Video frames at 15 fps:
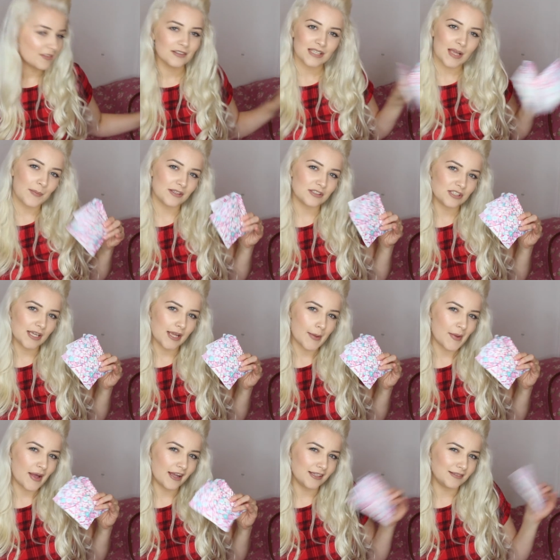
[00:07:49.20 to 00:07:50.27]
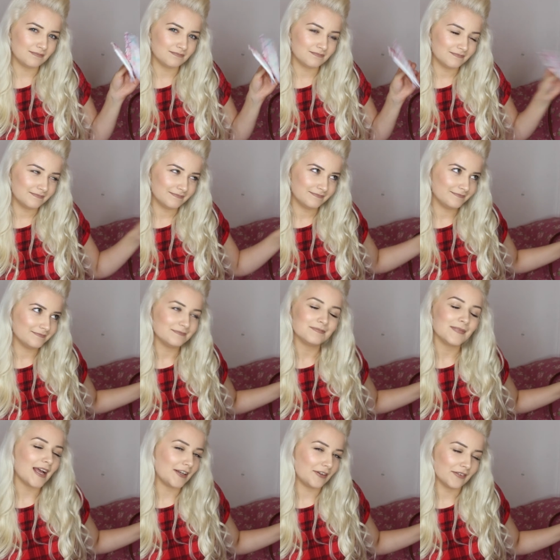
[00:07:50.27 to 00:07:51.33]
Is that a bit TMI?
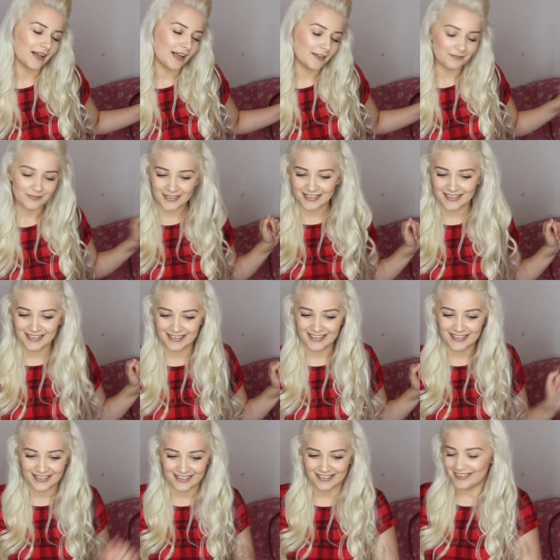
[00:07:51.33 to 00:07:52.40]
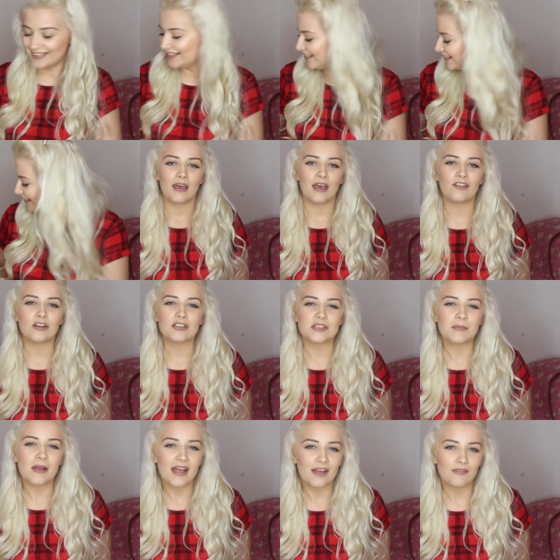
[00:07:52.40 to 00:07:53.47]
I don't care. I've got
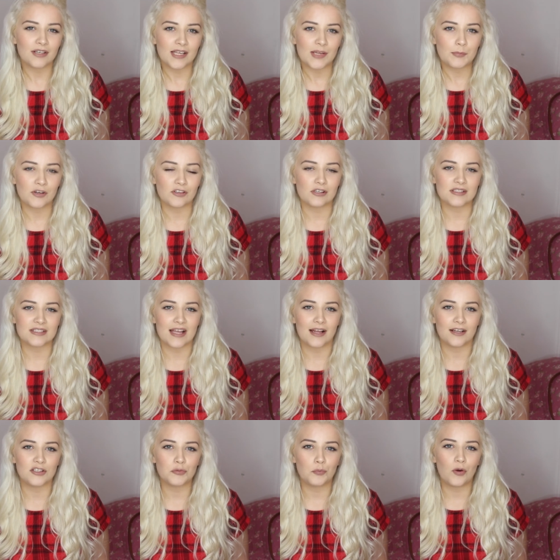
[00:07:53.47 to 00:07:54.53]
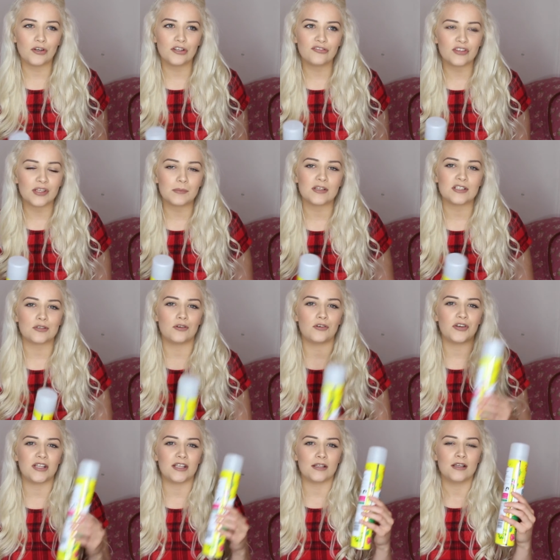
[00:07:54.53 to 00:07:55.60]
some hair related products, and one of them is
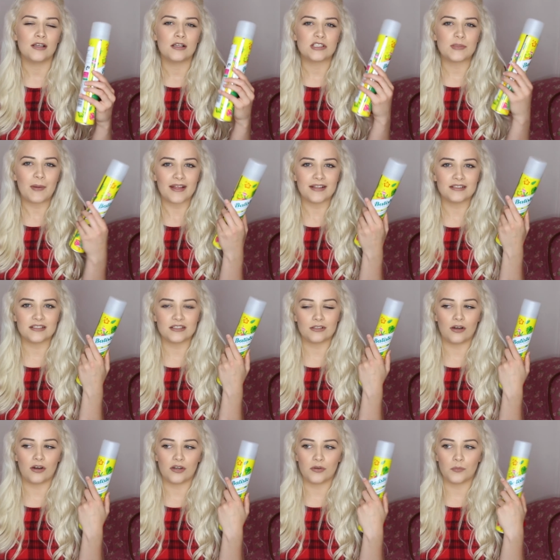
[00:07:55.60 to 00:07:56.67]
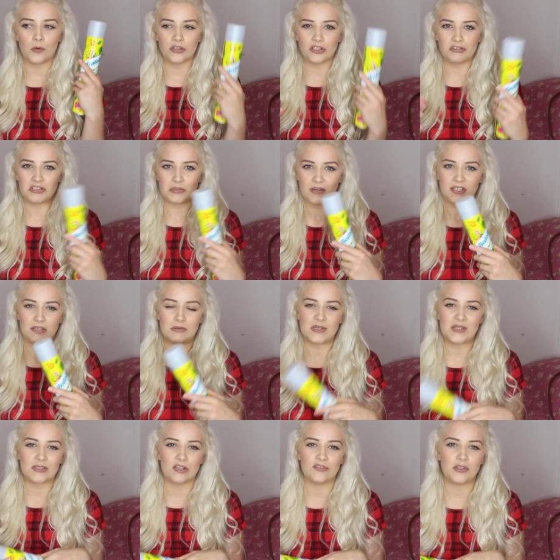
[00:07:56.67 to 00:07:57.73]
only depending on what you do at
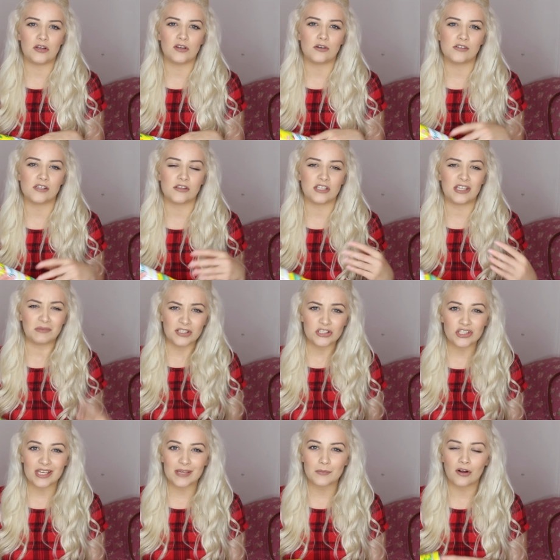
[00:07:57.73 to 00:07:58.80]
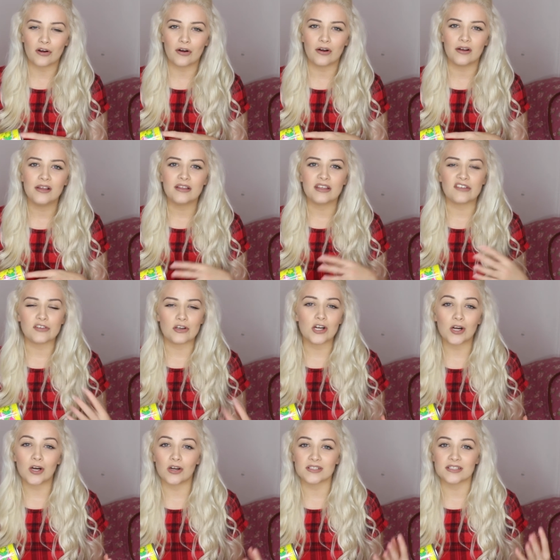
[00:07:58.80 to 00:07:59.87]
uni. So if you're going to the uni gym or if your
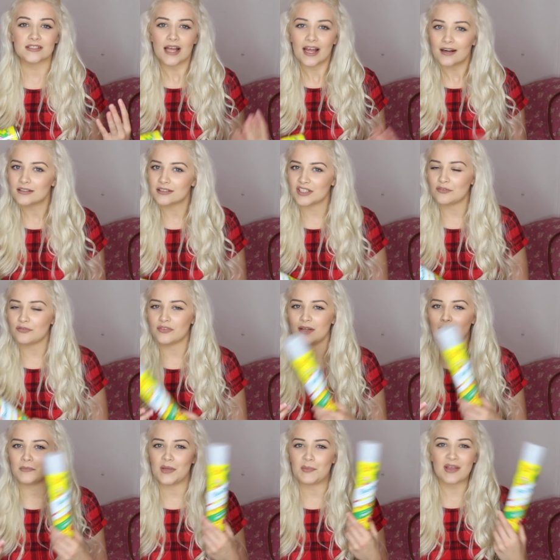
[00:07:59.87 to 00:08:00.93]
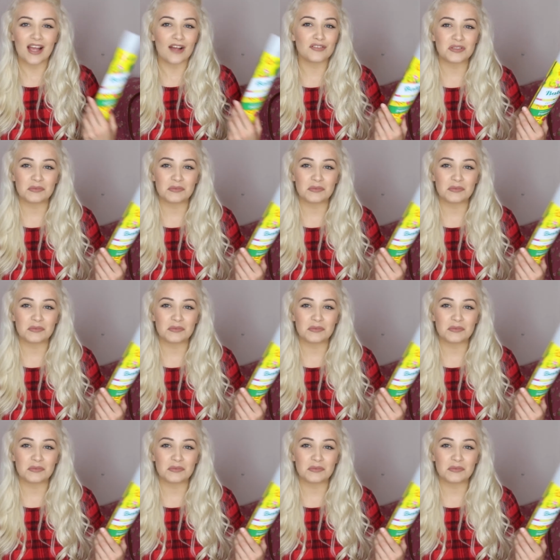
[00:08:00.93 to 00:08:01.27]
course is active, then maybe have